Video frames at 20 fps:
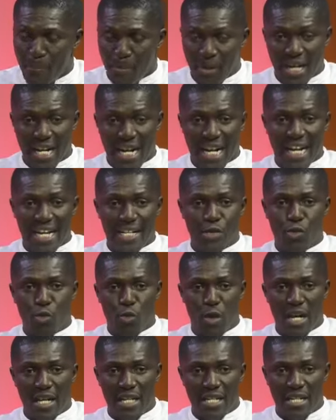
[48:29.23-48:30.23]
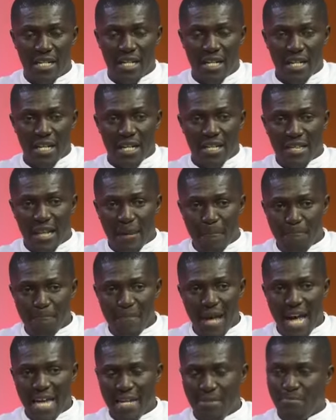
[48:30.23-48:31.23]
Prayer is when the
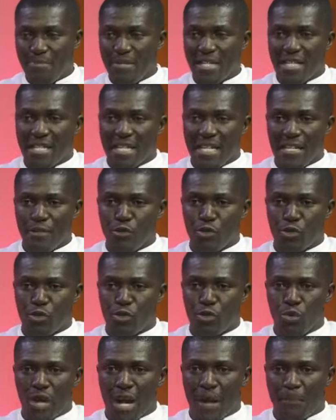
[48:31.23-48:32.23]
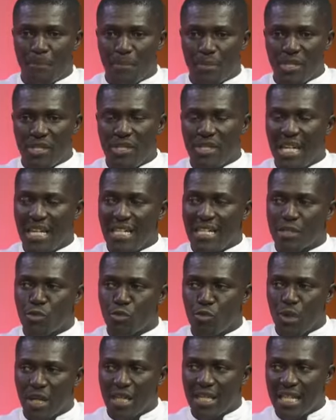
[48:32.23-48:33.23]
man begins to appreciate his
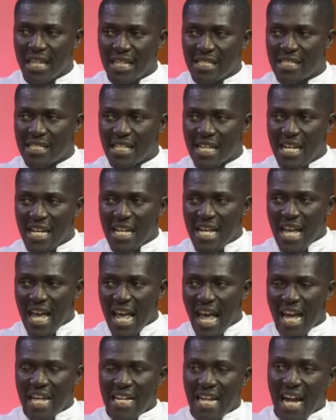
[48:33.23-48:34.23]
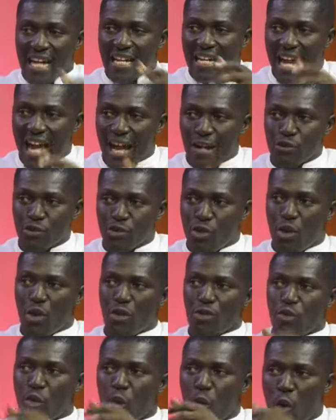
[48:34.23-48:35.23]
weakness and allows
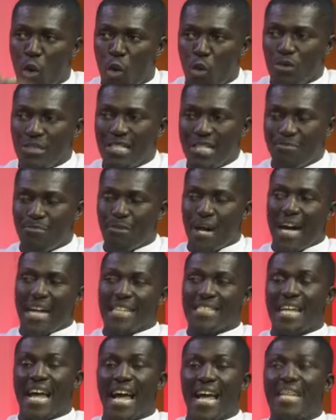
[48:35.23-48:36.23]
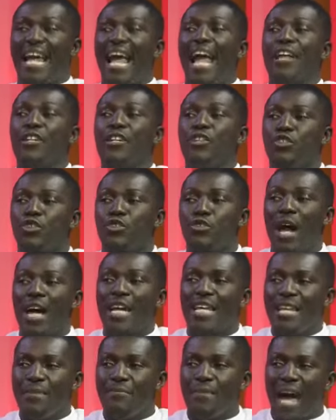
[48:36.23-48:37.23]
God to hold him by his hand and
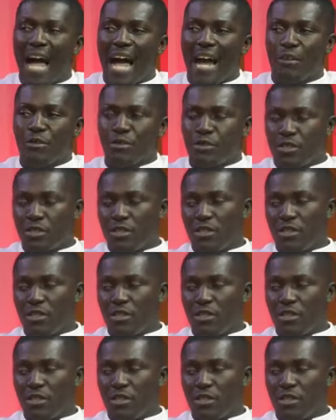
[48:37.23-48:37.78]
drag him out